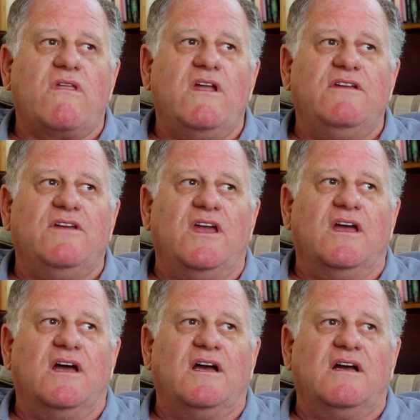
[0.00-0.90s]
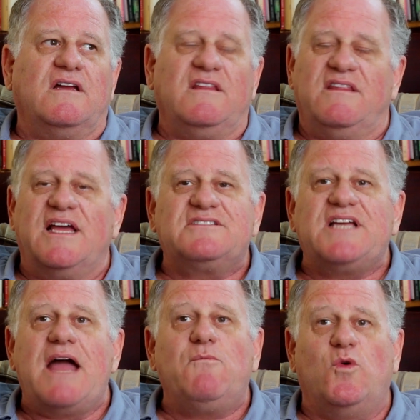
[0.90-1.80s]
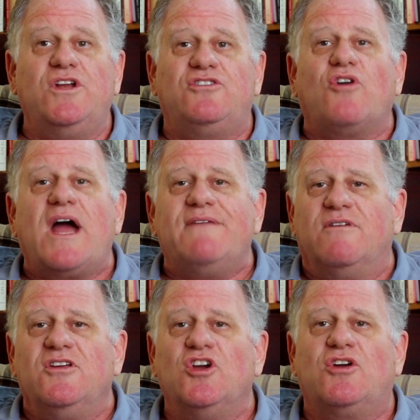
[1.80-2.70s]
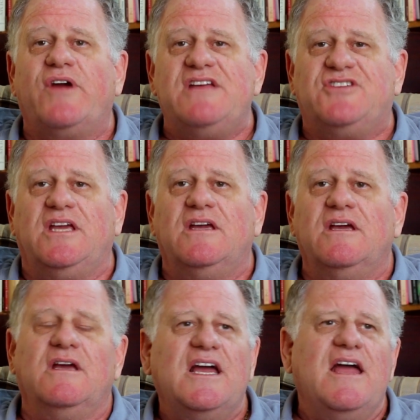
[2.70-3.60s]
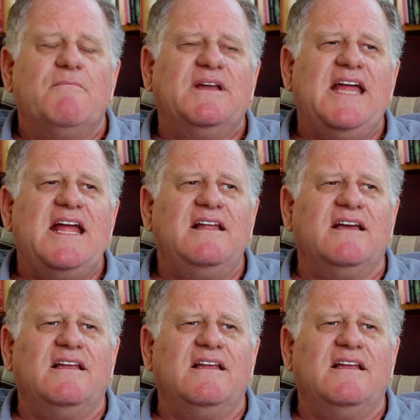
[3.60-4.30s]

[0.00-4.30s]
this guy would drive you crazy. But then